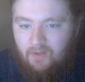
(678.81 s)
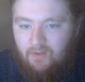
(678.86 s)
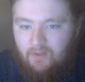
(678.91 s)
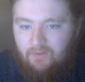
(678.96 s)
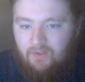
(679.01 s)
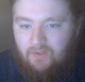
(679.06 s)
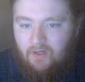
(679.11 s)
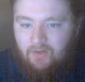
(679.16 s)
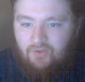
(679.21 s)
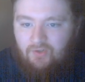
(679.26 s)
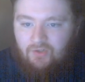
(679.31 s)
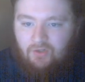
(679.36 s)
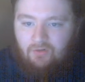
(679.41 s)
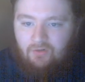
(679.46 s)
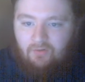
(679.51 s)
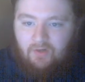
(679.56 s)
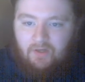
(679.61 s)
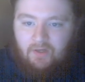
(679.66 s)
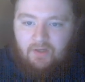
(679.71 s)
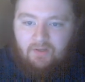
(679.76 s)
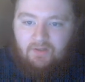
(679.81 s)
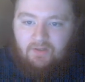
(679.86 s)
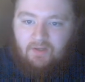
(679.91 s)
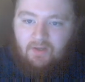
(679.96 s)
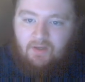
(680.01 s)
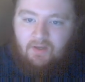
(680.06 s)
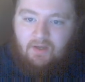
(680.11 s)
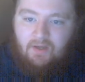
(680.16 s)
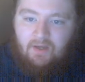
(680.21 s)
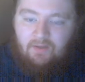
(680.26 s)
dot generate,
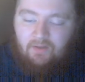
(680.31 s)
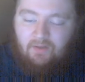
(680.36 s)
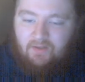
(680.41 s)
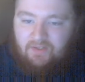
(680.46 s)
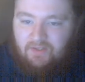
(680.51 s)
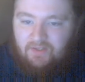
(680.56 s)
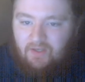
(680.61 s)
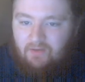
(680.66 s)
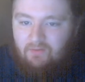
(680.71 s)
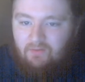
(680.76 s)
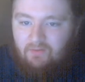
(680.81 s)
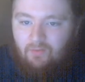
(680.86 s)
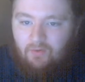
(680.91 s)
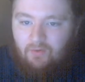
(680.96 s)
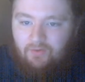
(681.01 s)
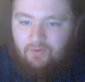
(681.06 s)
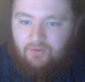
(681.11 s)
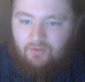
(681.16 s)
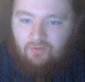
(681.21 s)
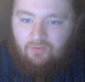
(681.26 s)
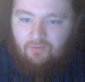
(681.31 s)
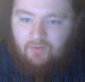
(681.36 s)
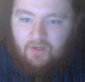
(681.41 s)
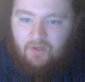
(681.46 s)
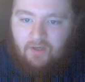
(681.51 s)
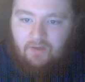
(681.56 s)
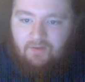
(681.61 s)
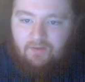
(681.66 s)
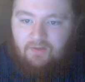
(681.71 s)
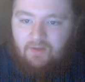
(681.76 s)
and let's say we want to
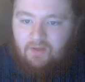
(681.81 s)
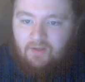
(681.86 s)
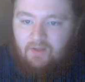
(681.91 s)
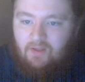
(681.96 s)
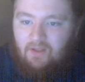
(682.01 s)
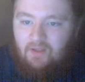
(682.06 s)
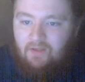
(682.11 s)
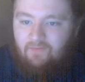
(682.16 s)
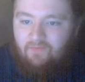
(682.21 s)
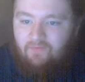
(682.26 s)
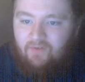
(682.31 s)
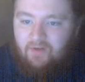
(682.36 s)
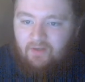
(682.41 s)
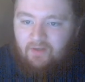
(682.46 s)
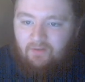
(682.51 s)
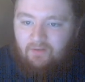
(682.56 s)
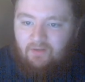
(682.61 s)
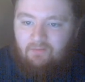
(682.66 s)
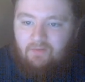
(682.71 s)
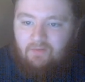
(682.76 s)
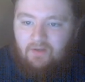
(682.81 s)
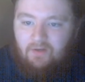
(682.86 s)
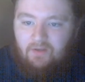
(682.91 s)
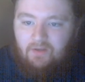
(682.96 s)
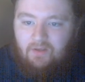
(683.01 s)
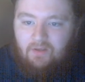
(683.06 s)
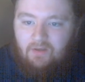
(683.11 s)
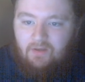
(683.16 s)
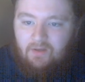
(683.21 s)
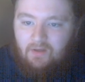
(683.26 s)
create infinitely
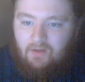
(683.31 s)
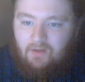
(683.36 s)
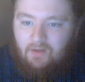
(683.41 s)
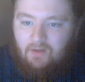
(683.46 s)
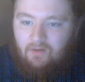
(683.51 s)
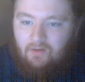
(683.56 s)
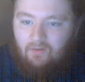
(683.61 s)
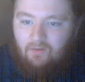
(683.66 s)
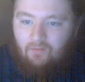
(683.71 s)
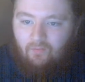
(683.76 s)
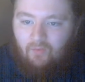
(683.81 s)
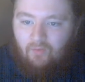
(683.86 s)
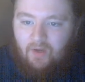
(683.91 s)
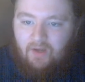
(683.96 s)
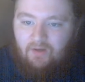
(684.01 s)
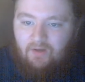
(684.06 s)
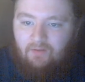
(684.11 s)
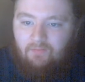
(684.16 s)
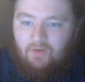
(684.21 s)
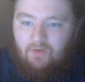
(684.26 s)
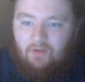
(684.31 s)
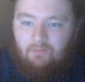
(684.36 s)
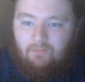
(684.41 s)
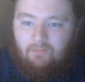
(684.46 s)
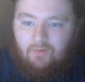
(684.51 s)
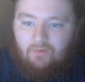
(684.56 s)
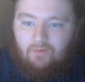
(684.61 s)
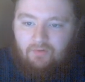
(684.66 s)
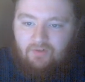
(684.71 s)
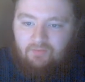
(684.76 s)
many random
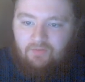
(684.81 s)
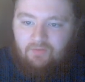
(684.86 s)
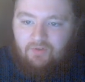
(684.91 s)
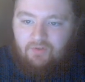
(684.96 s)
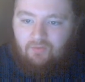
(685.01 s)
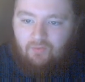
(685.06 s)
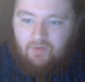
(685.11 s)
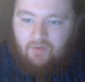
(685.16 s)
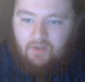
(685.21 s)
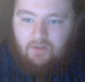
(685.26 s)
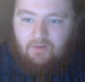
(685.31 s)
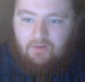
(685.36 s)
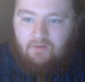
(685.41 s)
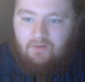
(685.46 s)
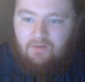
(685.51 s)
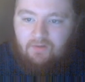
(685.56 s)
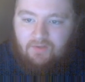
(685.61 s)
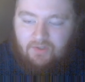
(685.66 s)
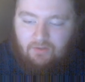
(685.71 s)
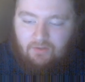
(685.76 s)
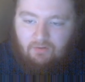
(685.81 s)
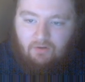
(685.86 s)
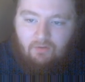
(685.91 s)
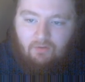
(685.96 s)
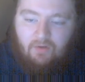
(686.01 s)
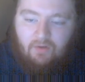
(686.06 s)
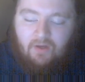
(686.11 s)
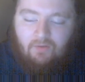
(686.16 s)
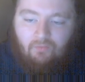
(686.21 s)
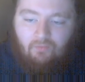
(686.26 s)
numbers between 0
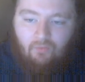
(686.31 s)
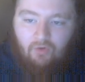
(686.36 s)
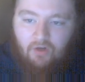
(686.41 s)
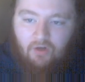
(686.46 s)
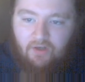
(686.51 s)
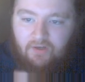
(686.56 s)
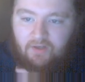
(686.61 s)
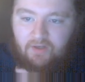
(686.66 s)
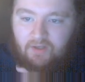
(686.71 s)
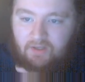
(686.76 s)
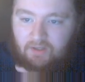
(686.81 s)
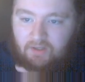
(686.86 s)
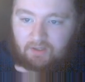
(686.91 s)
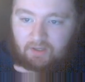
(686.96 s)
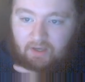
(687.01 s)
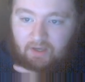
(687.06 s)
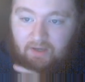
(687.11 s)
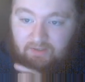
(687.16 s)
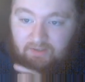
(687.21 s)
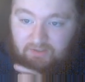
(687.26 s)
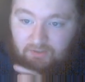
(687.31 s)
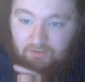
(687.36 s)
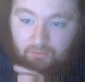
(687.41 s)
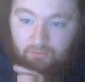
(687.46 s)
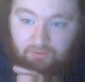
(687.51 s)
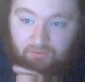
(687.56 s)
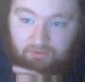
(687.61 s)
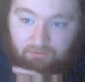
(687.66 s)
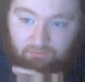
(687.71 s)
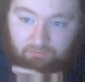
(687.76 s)
and 1
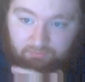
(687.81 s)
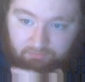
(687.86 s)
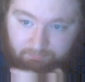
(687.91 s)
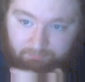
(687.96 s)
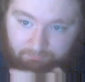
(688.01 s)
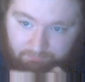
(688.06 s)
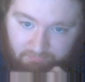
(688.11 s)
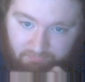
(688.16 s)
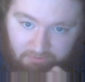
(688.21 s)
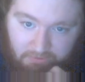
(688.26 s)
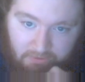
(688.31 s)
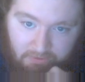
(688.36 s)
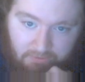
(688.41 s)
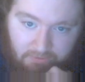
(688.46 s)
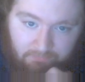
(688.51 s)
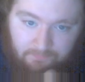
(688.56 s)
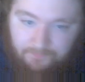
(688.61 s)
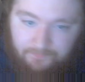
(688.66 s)
exclusive. Okay?